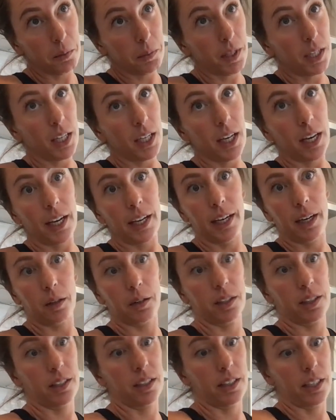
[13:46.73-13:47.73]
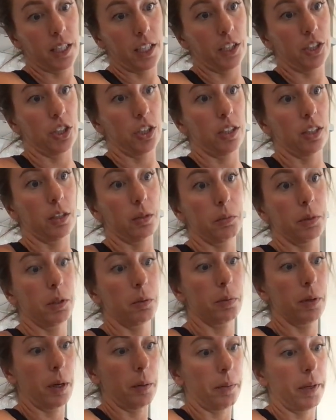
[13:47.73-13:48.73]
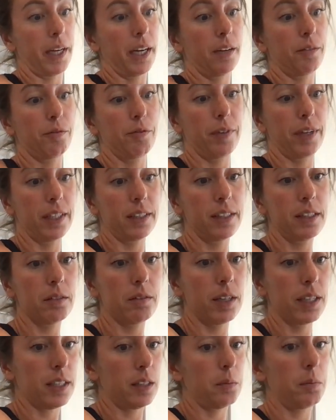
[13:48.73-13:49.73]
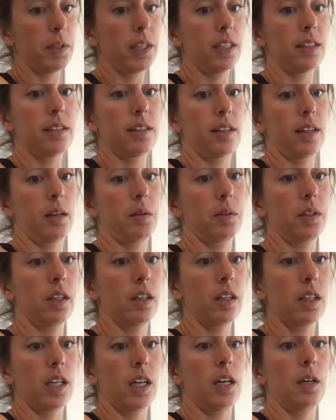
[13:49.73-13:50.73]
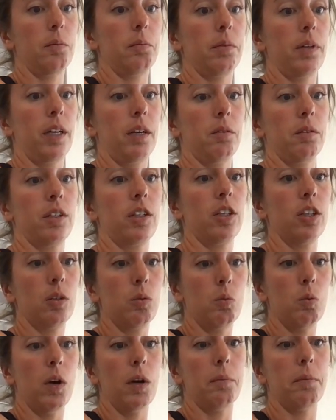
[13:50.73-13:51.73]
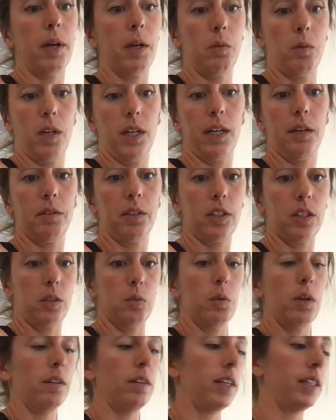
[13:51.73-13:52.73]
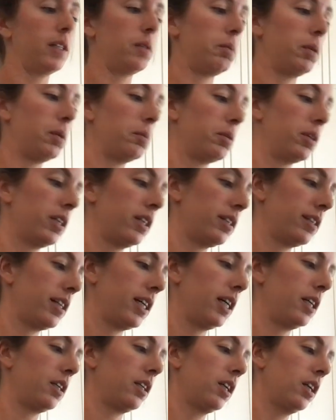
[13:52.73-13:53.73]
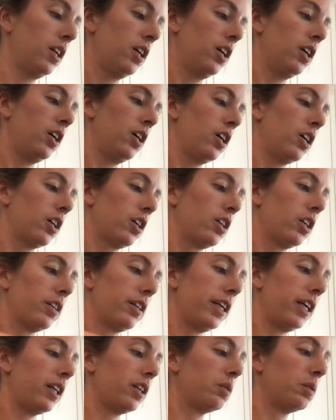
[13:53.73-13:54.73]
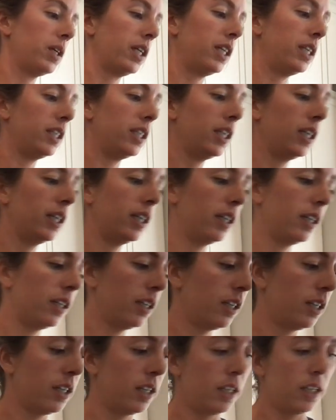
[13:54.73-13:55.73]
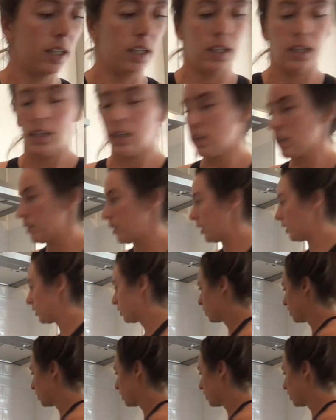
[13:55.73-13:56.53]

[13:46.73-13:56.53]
me 8 hours in the kitchen to meal prep. I had fancy recipes that I would look up, and I would cook one by one. I would cook one recipe, put it aside, cook the other one, then